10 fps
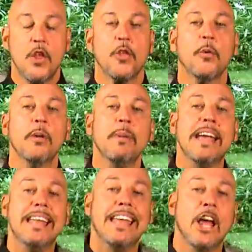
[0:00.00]
The
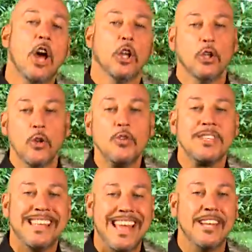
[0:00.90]
remaining loose
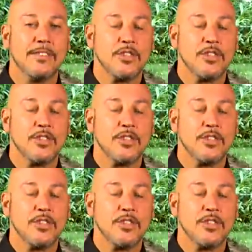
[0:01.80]
native